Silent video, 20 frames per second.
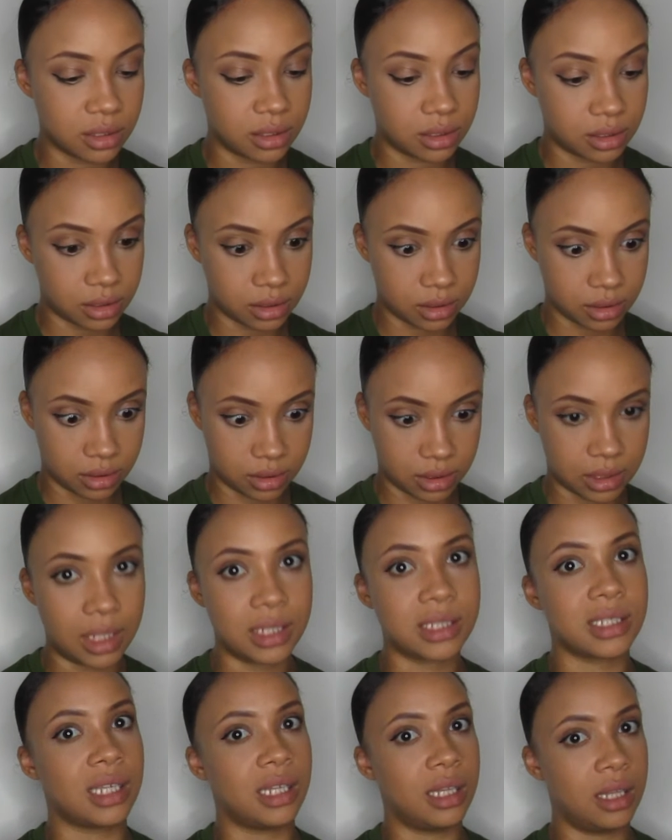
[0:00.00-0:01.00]

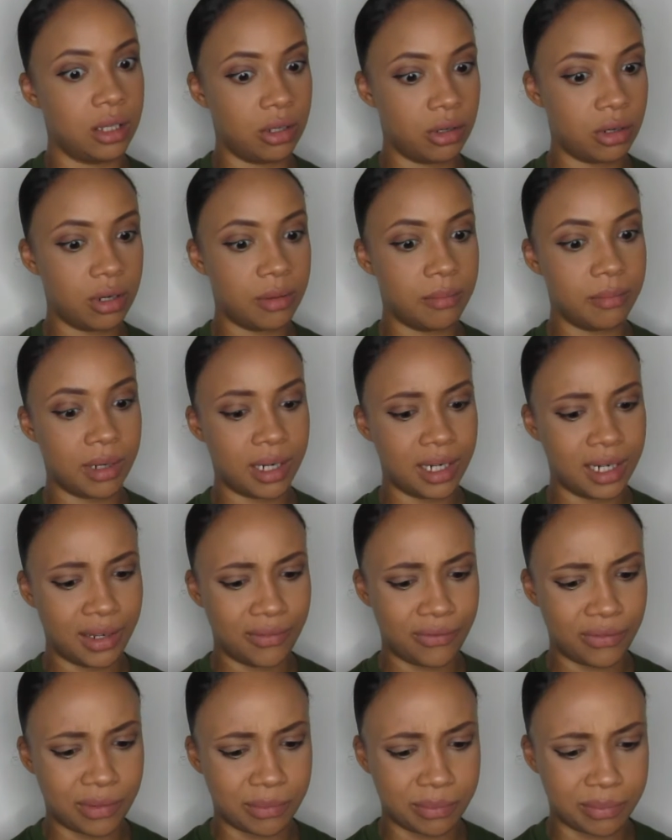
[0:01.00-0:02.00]
That's a lot of money
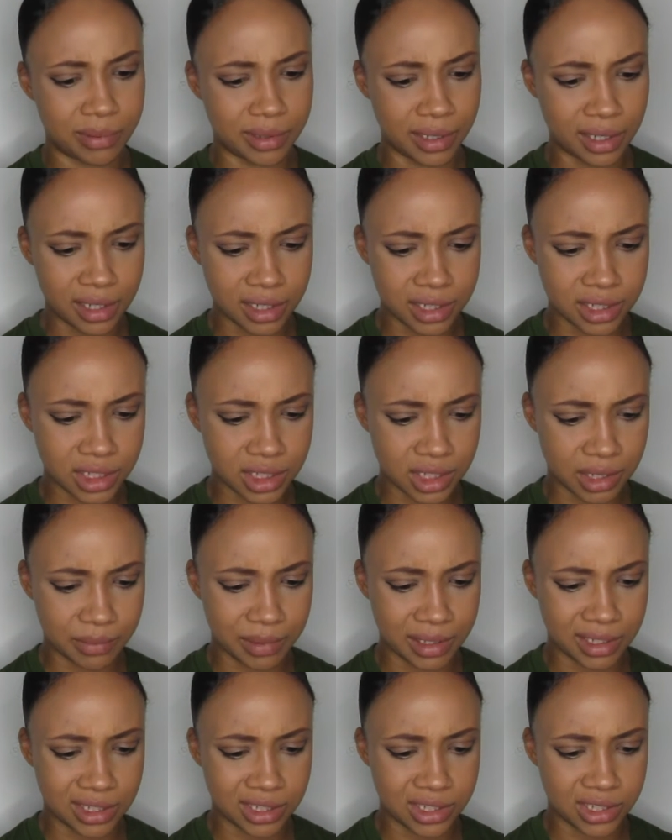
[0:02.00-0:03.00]
for blush. I
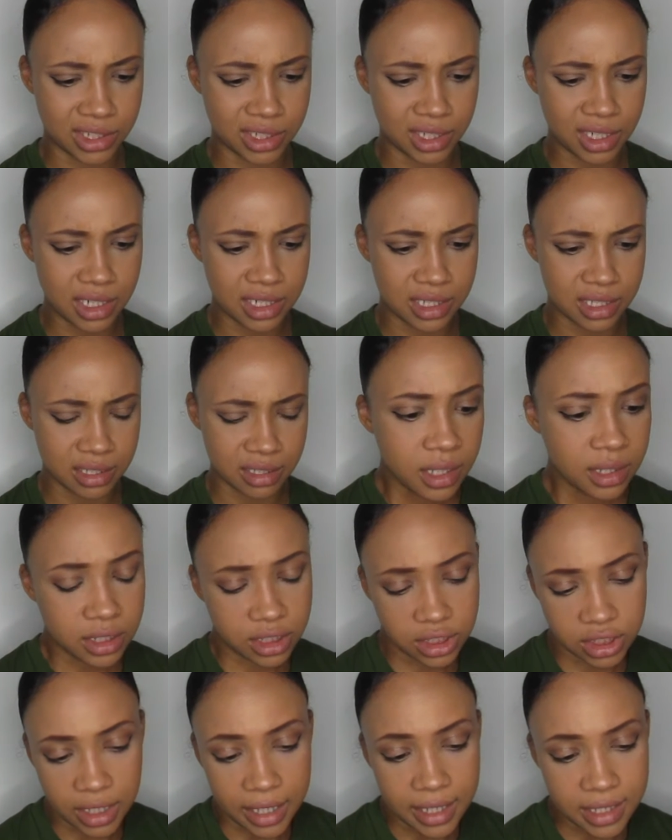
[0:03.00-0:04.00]
mean, Jesus. The
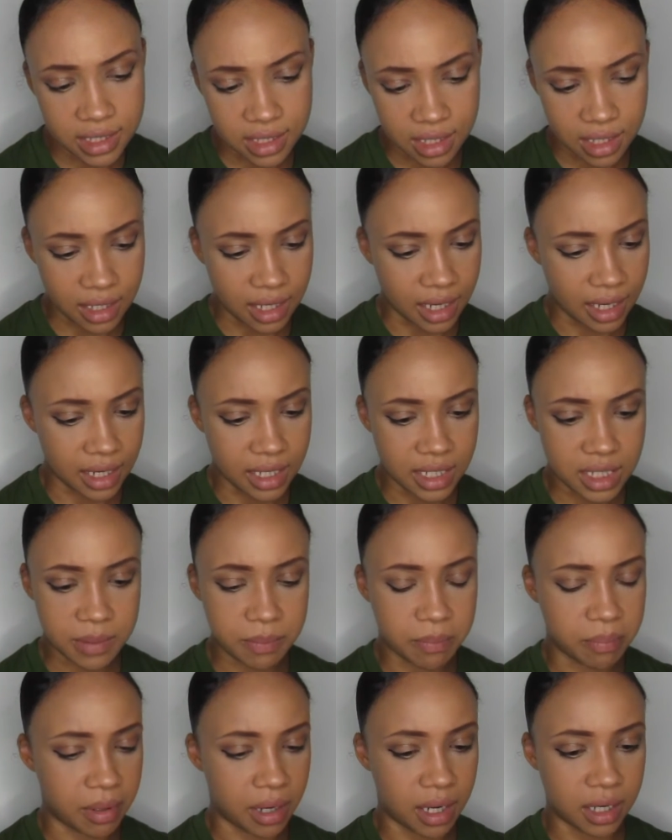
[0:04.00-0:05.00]
shades are nice,
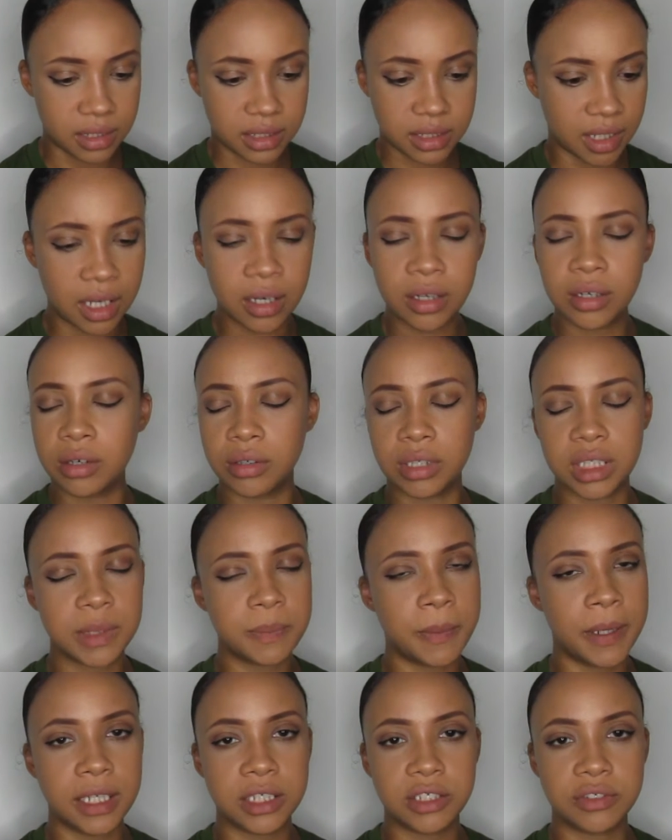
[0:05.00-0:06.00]
but I don't know, this
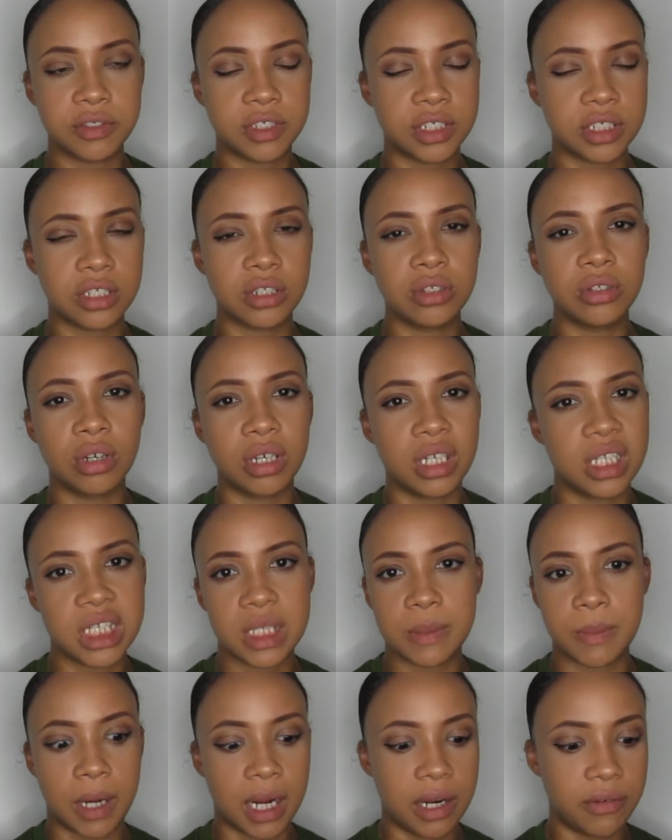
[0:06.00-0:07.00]
picture is just not
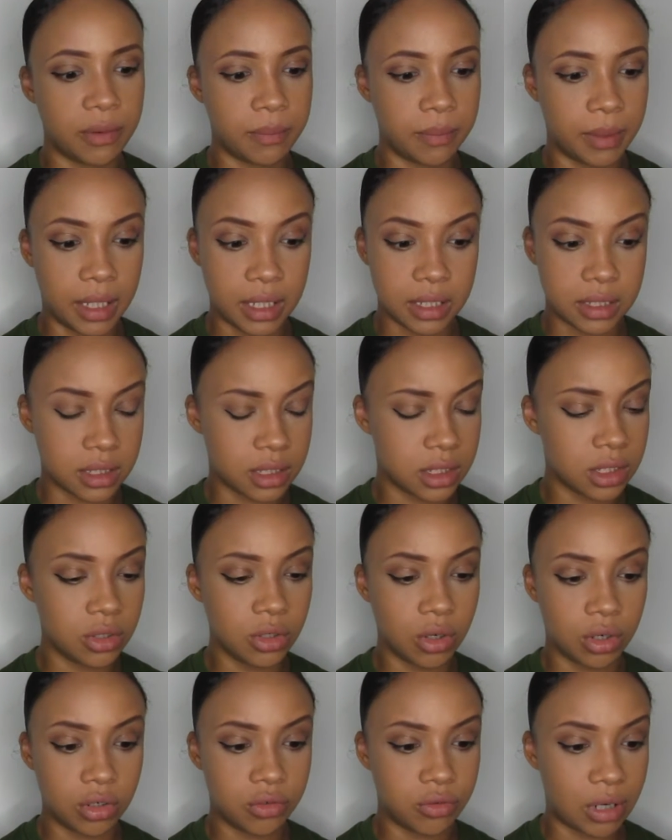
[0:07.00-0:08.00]
inspiring me. It's just
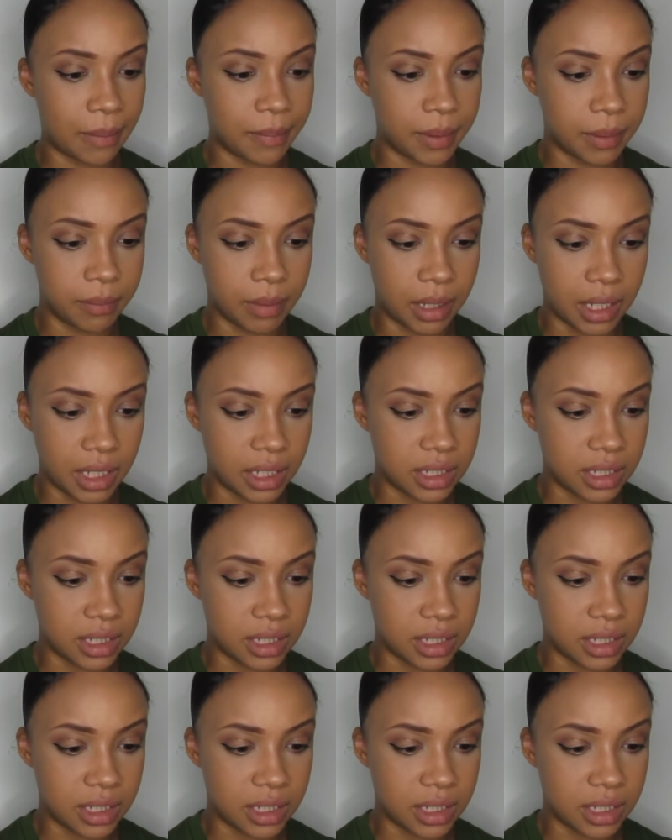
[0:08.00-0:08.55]
not grabbing me.